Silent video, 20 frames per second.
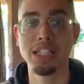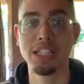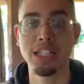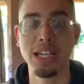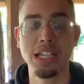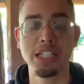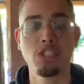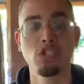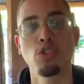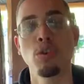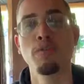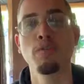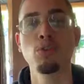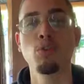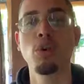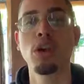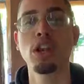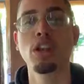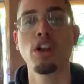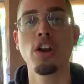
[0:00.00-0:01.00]
education. So if
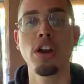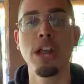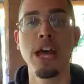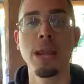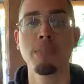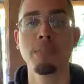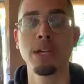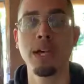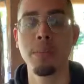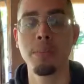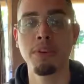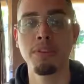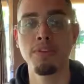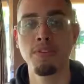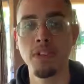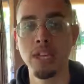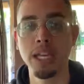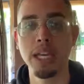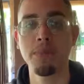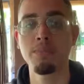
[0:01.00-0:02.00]
you want to learn how to become an
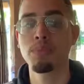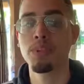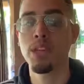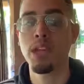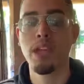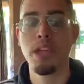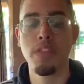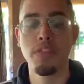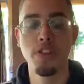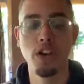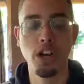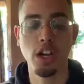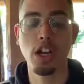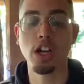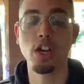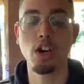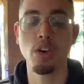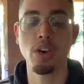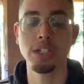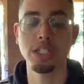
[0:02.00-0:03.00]
affiliate, they're
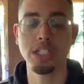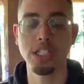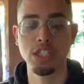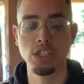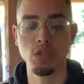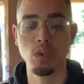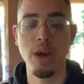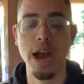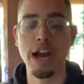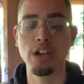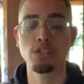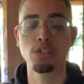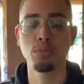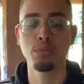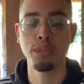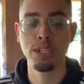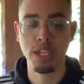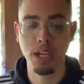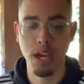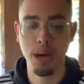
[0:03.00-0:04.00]
going to go and teach you how to
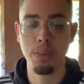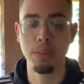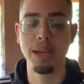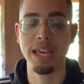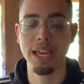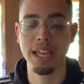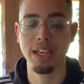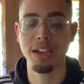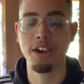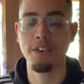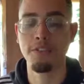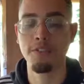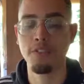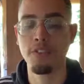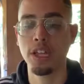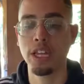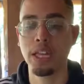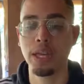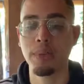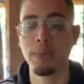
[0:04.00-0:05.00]
become an
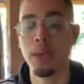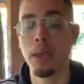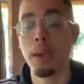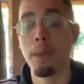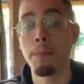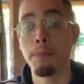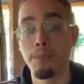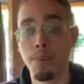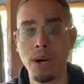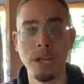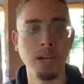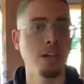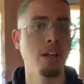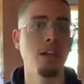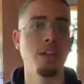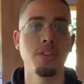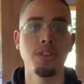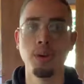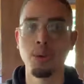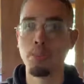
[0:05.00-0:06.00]
affiliate.
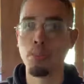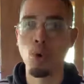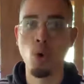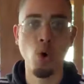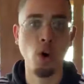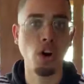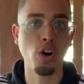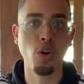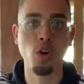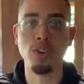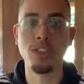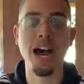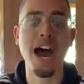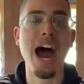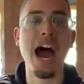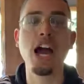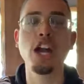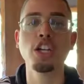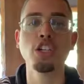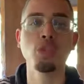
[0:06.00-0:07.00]
But the more or the
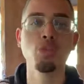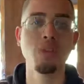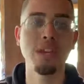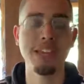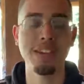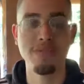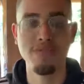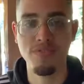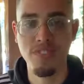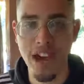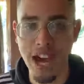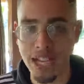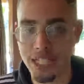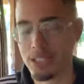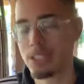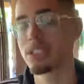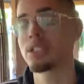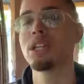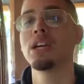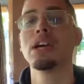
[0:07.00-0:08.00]
higher you
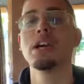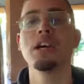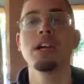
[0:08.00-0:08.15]
invest,